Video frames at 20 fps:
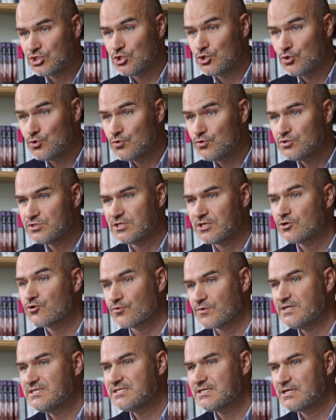use
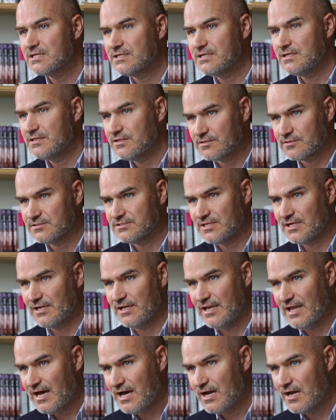increasingly in their
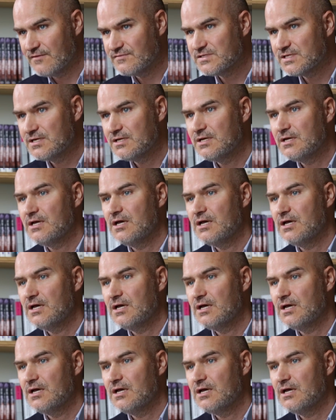daily lives.